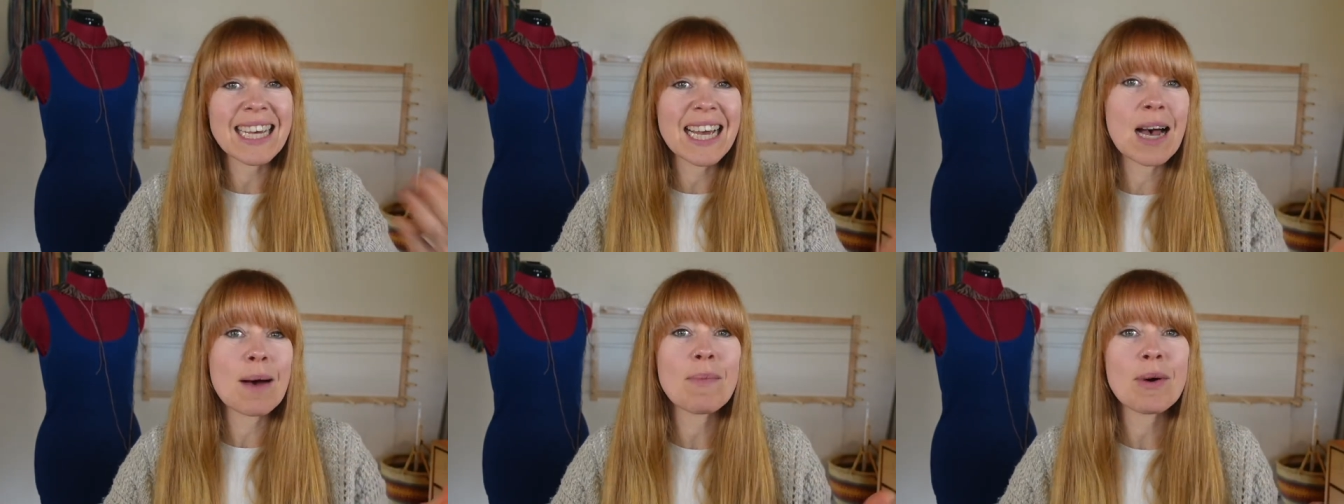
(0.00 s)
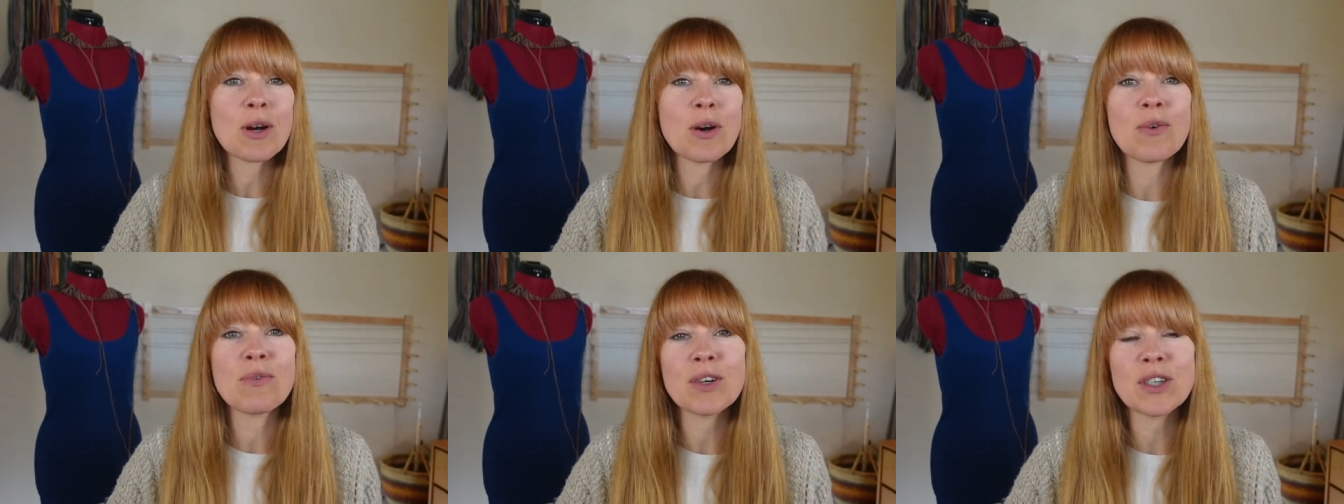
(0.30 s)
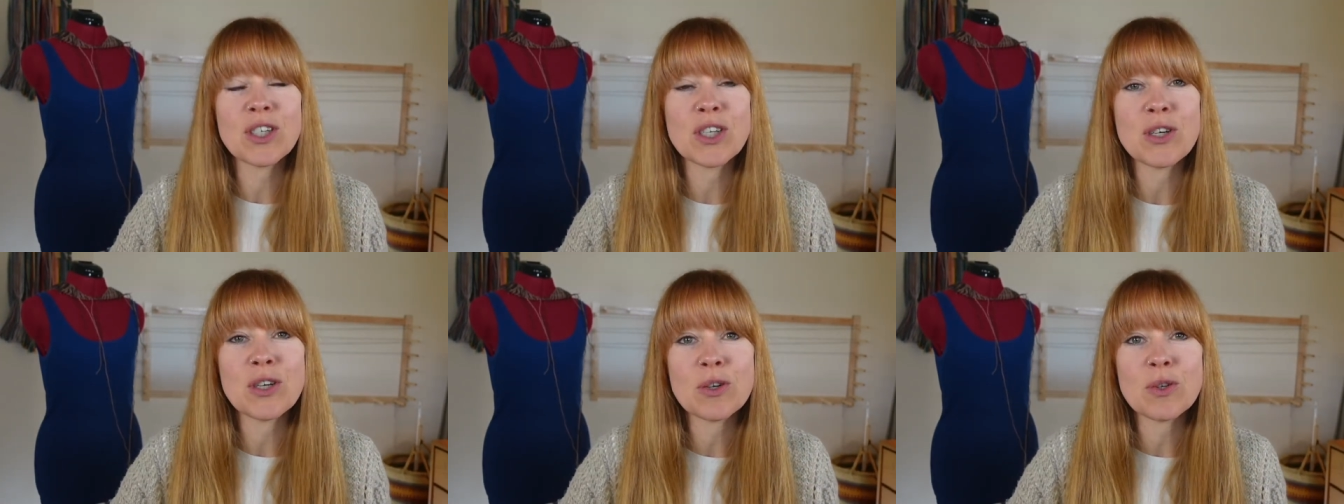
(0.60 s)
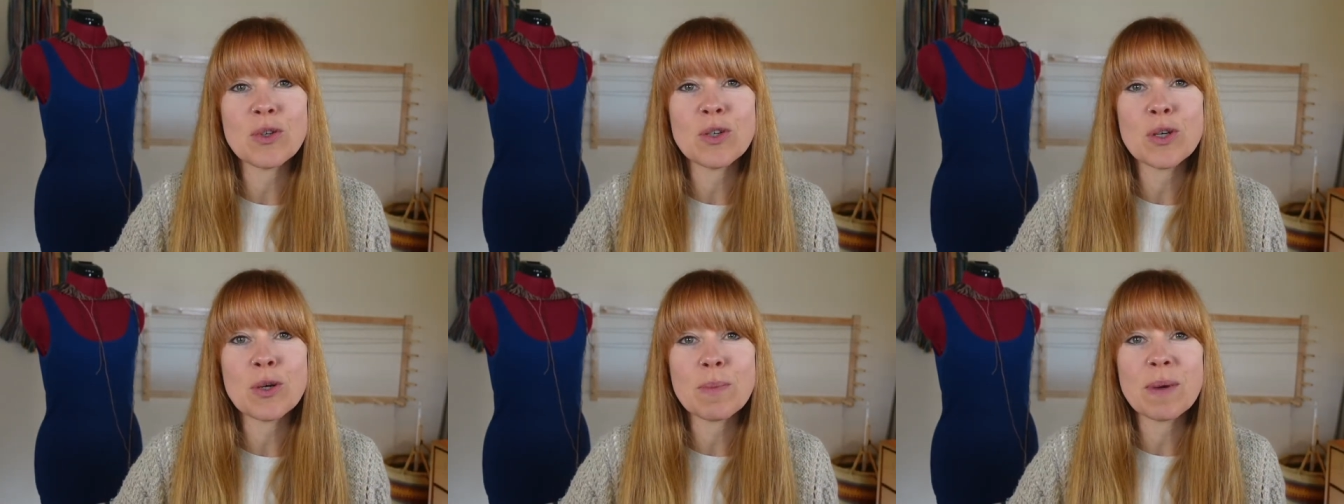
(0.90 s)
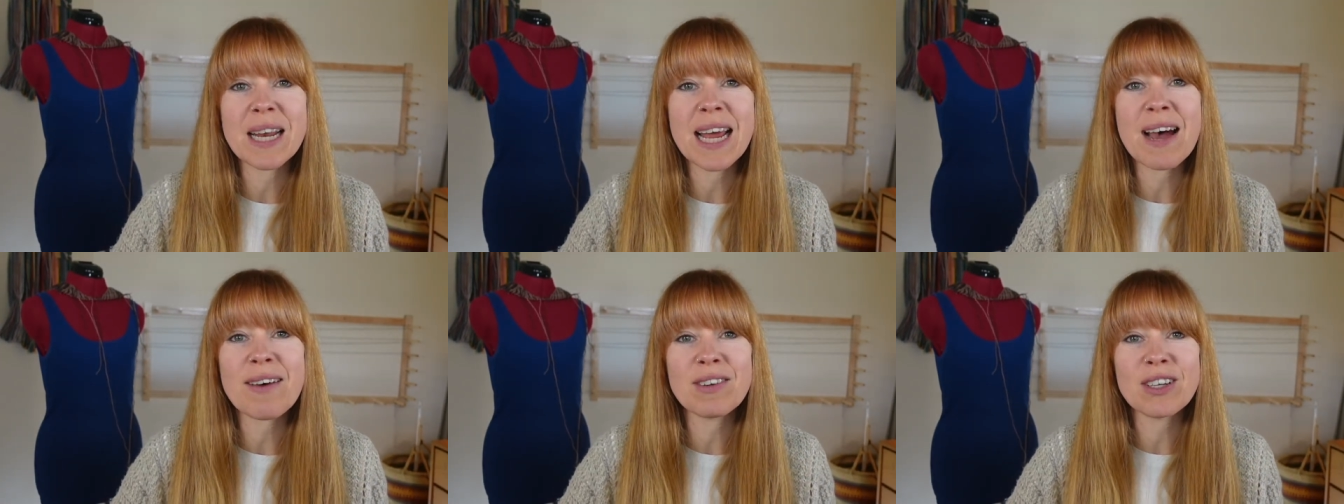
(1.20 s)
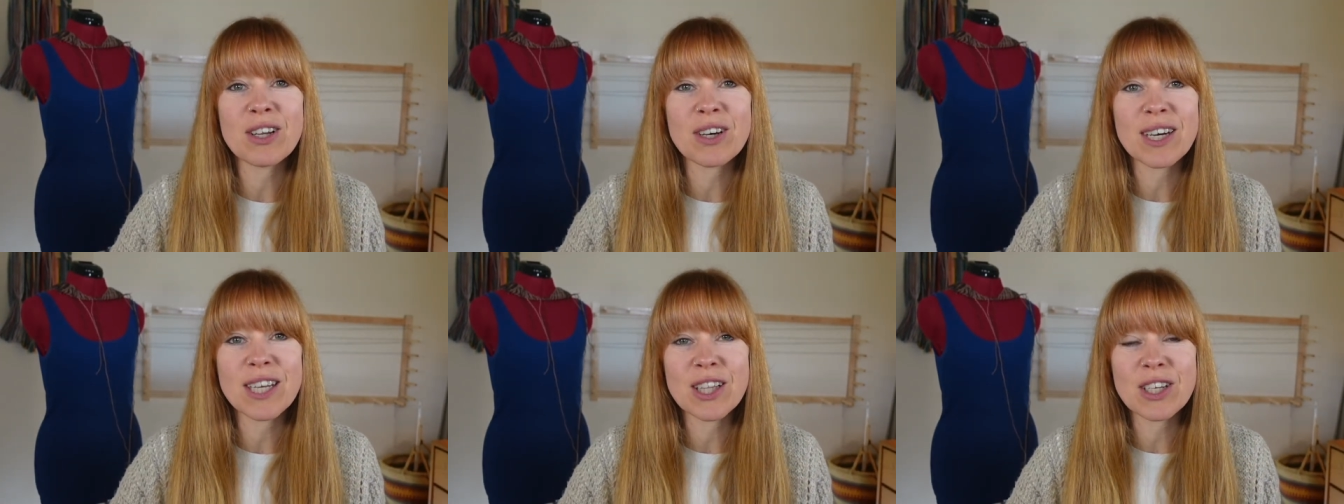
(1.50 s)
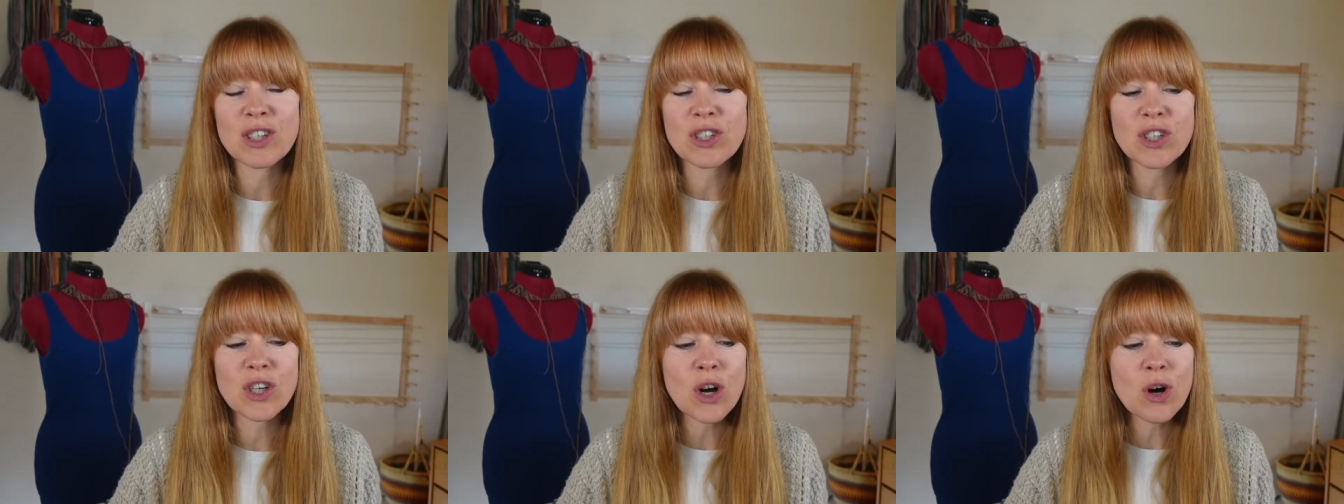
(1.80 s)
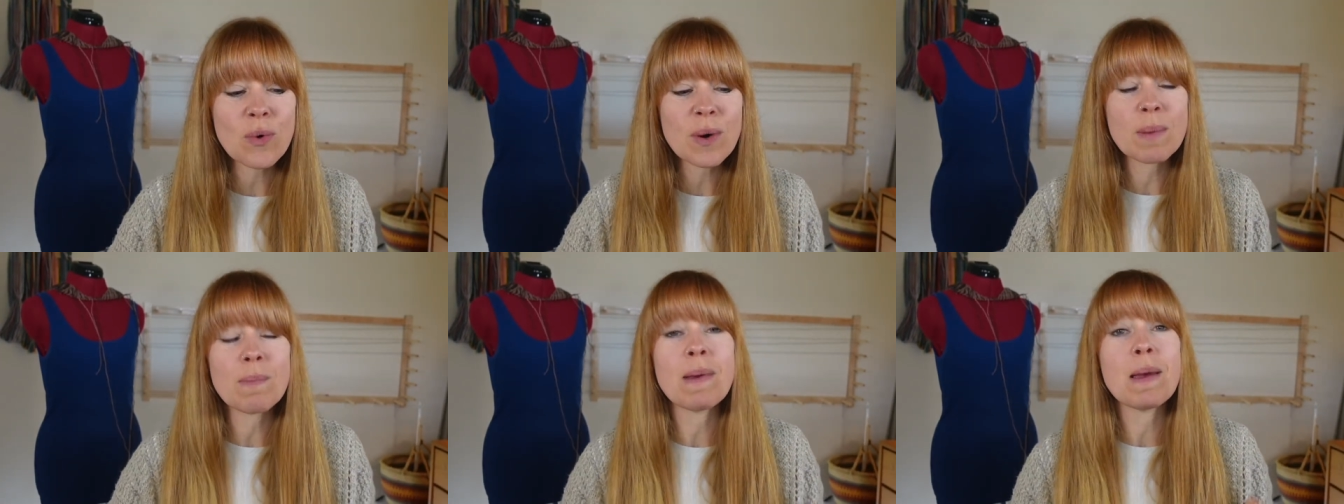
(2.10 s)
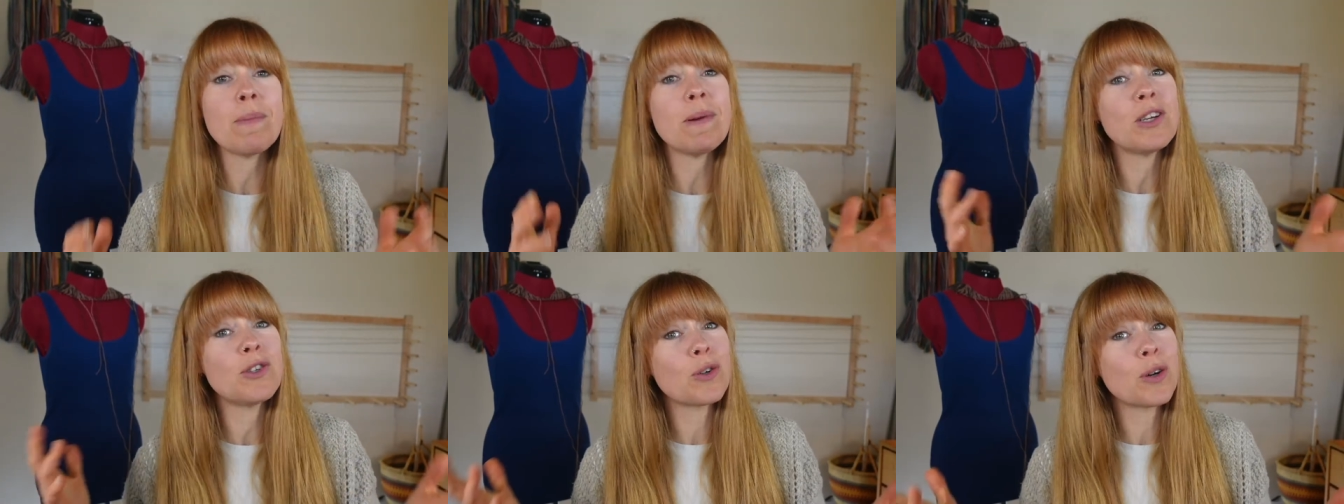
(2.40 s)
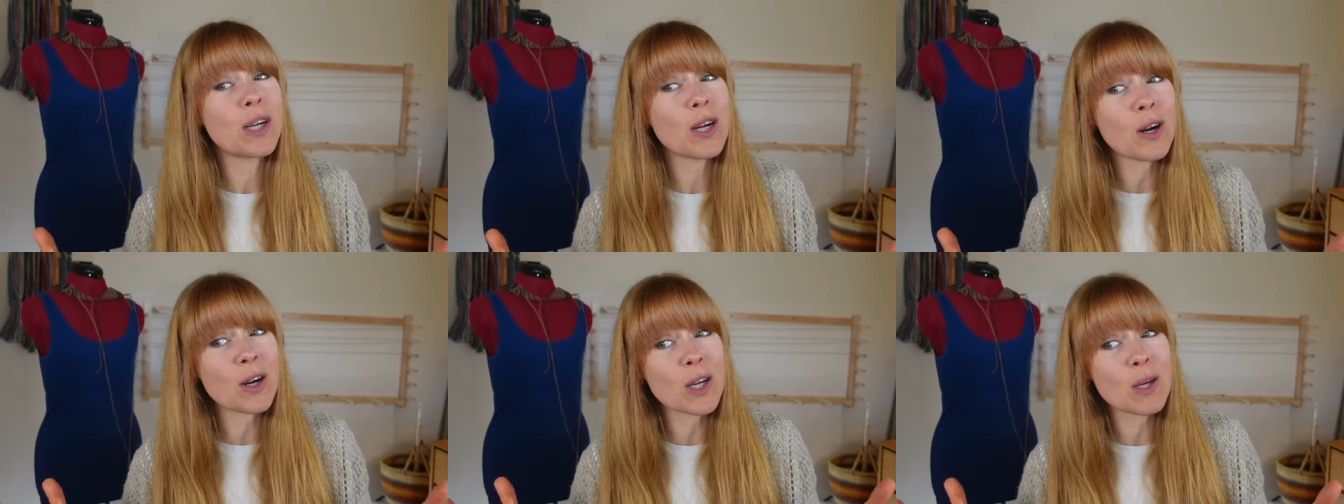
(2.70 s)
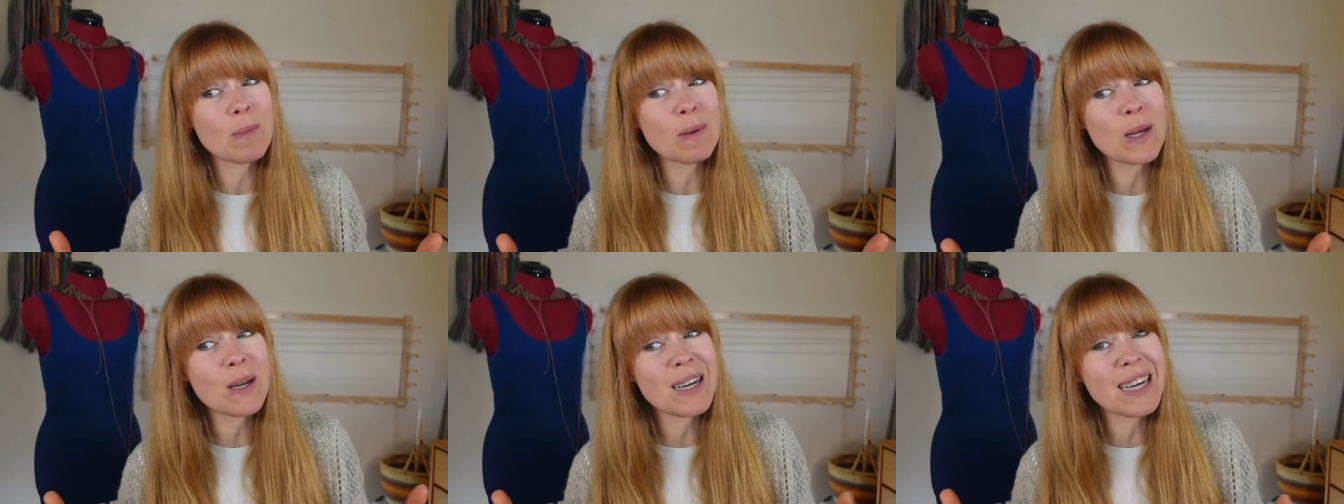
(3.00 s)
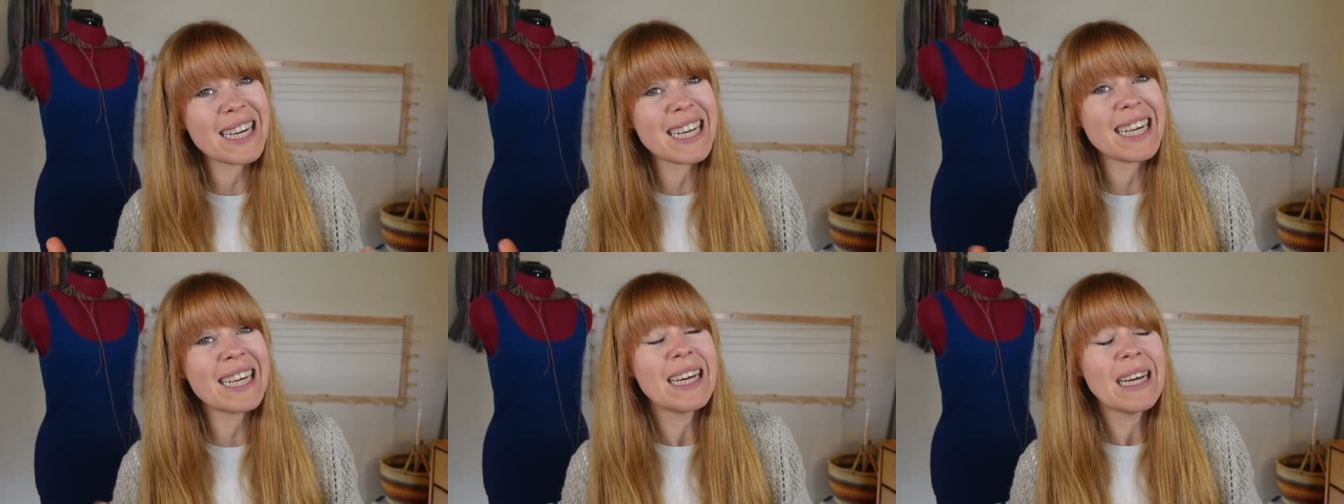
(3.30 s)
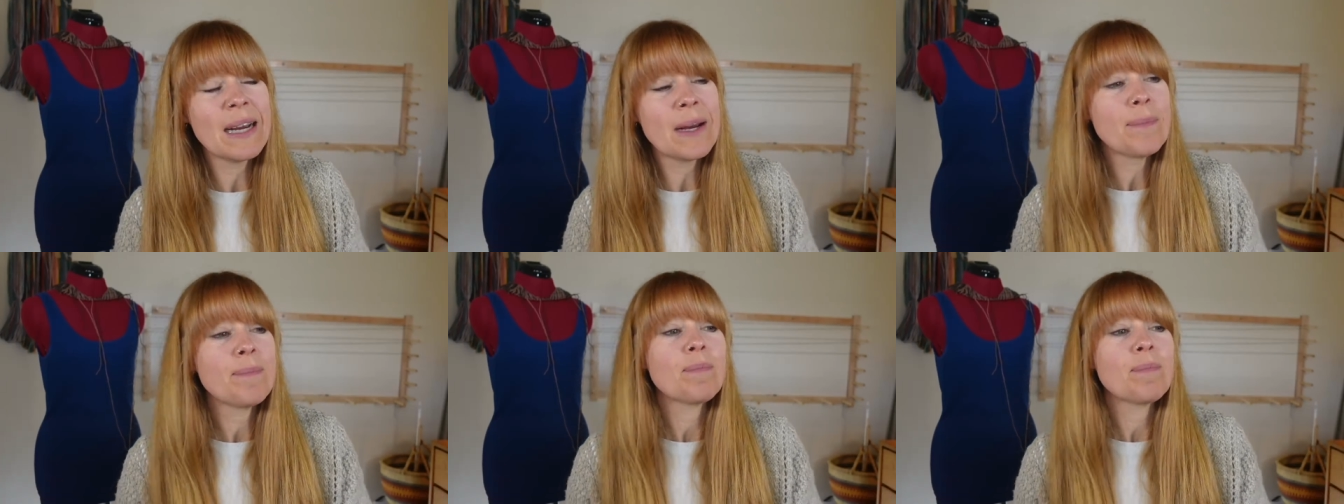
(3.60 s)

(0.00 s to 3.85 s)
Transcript: and come on over to YouTube and have a look at the show and maybe join our community.